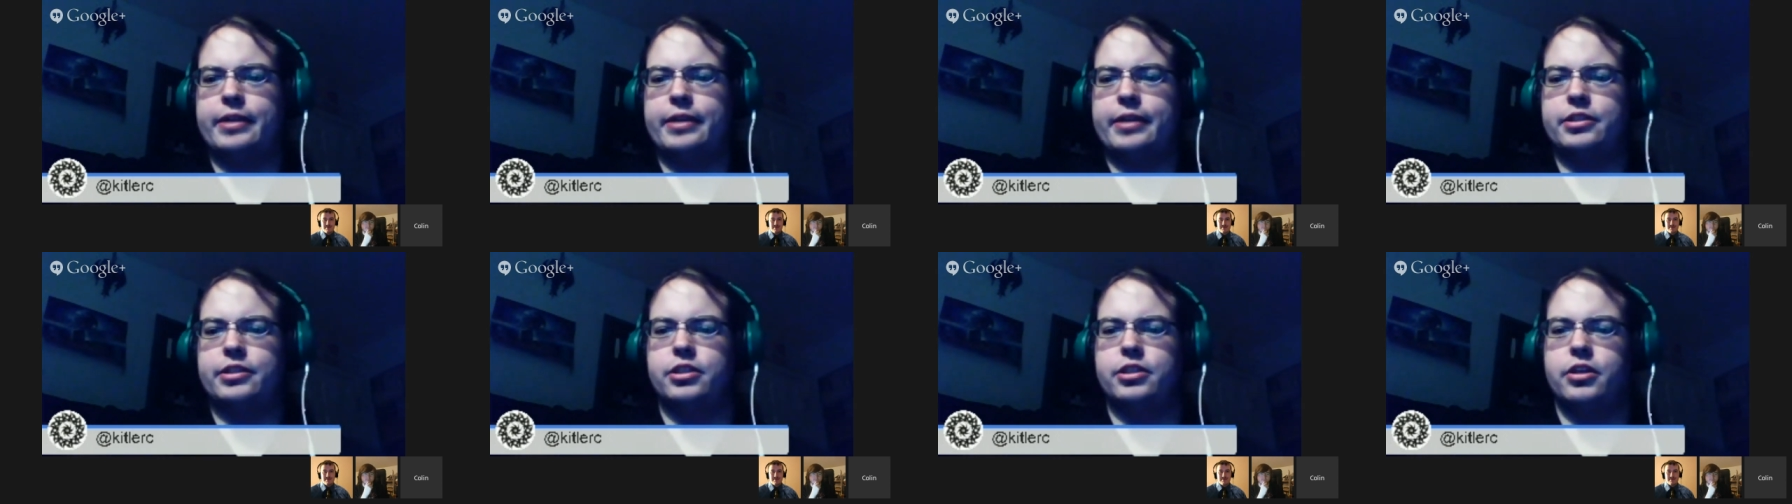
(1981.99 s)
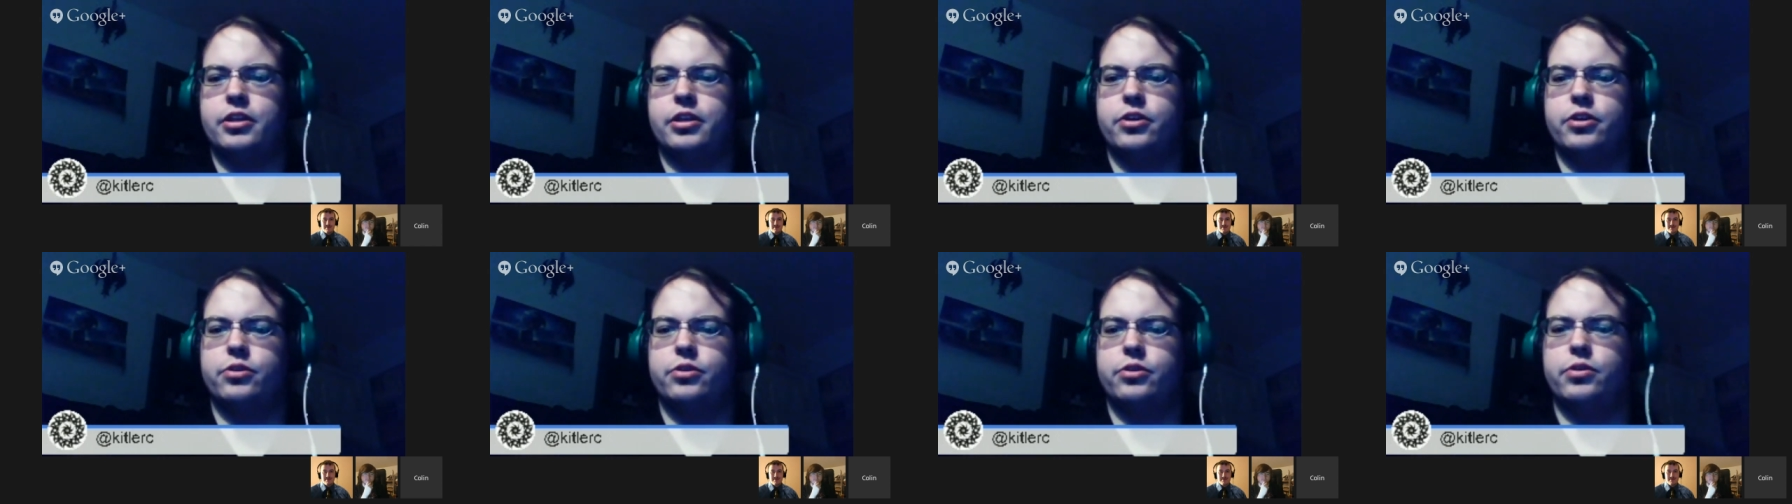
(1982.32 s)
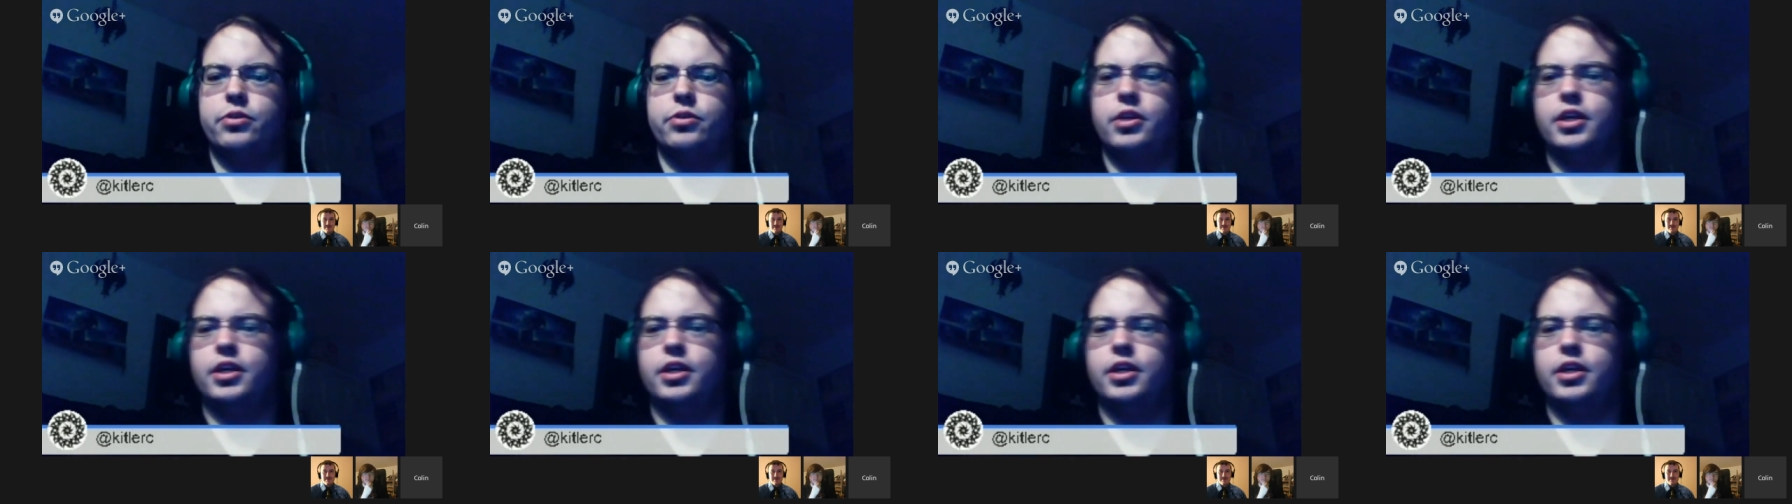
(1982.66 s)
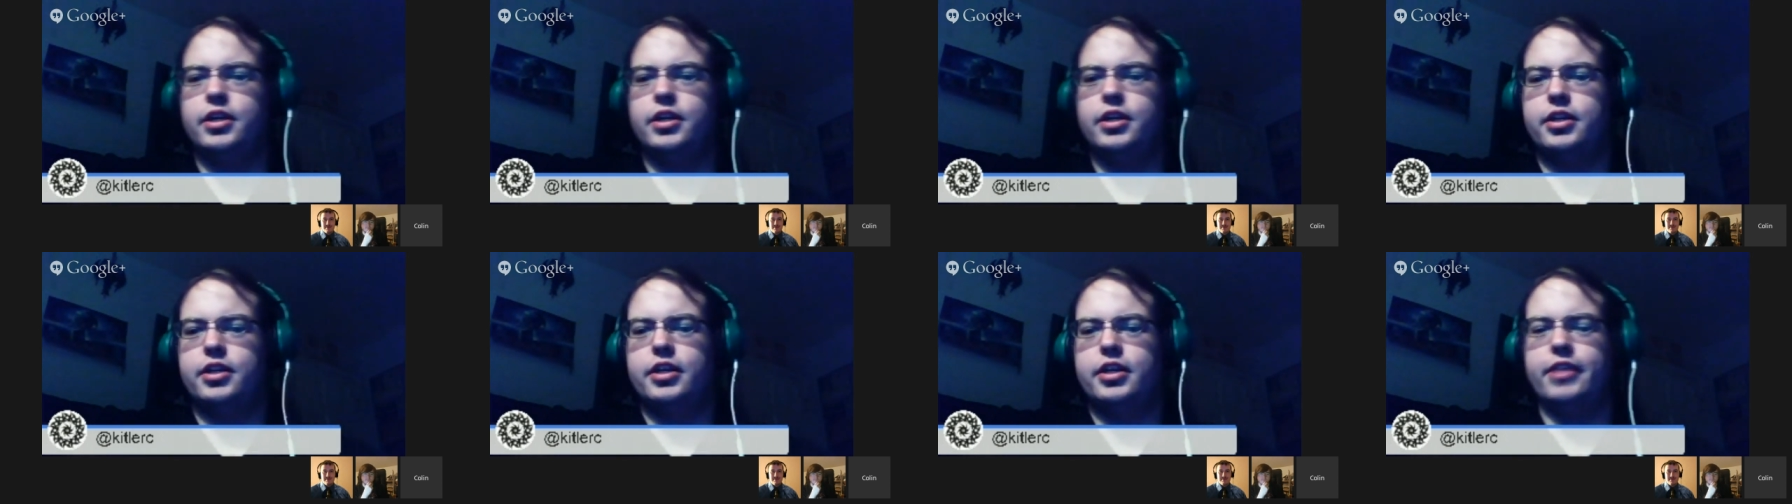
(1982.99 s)
so
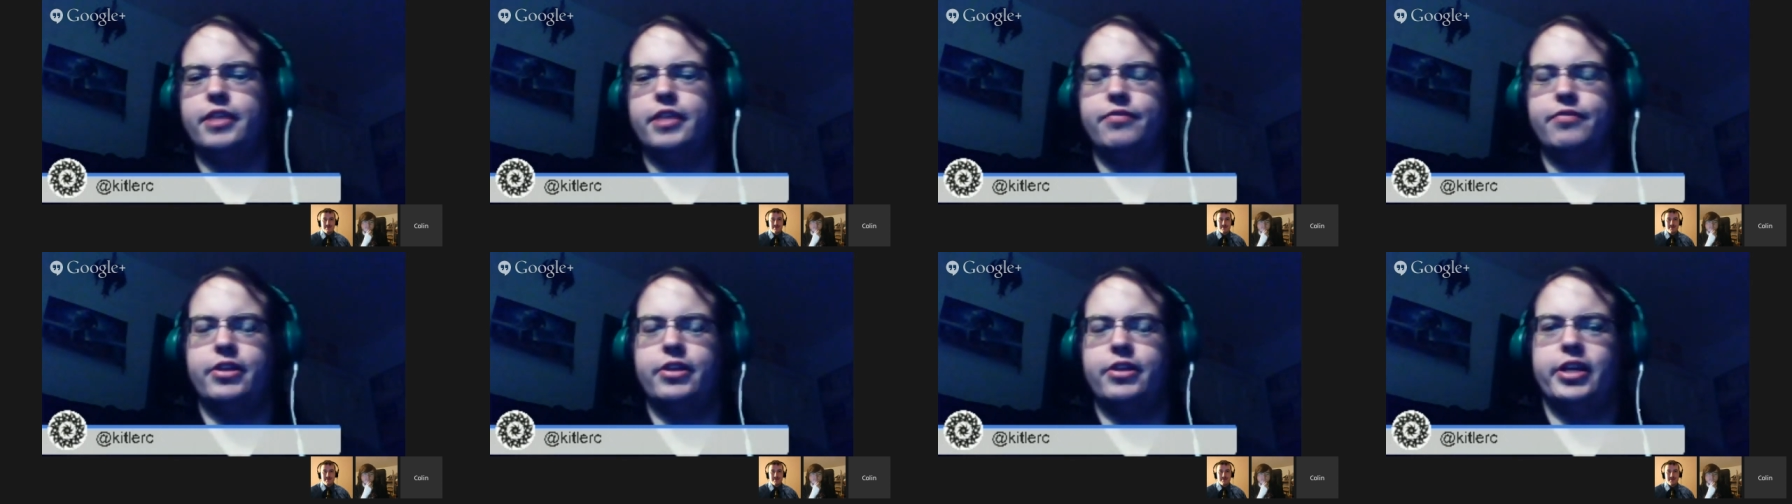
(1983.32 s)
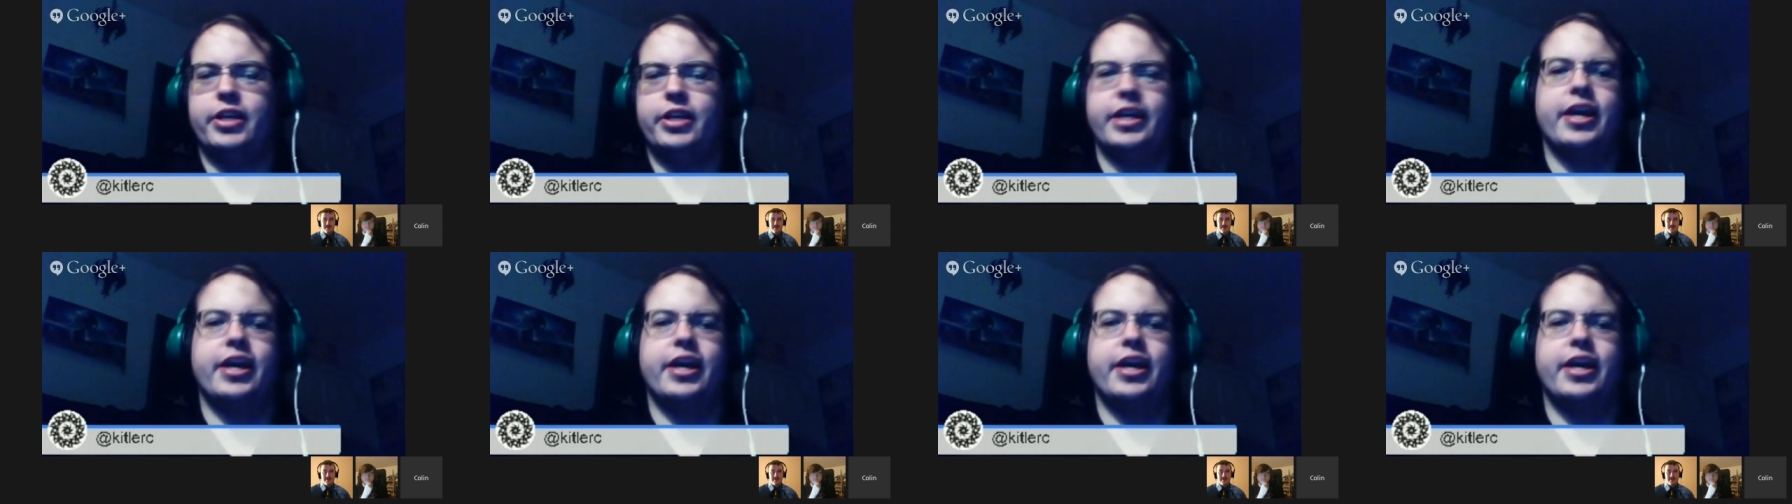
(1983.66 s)
I felt like I